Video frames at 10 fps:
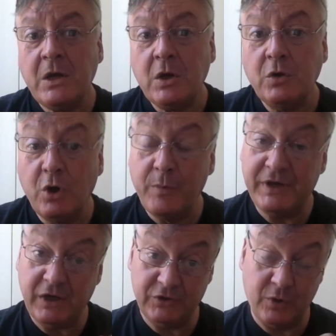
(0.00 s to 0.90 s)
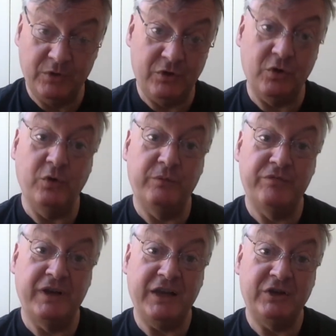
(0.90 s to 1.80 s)
Nobody is going to do the
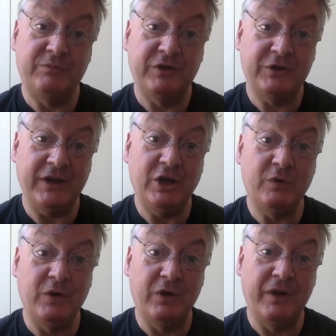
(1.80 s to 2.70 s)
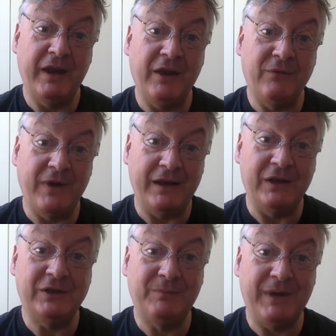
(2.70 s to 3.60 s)
police procedural in
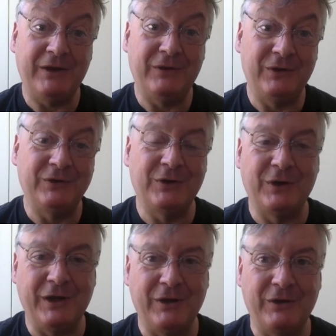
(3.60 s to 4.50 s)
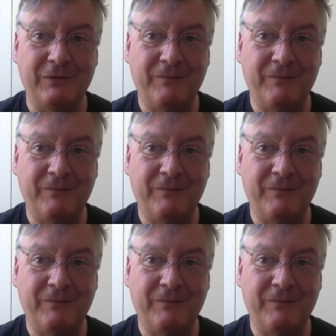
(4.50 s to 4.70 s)
Venice better than Donna Leon.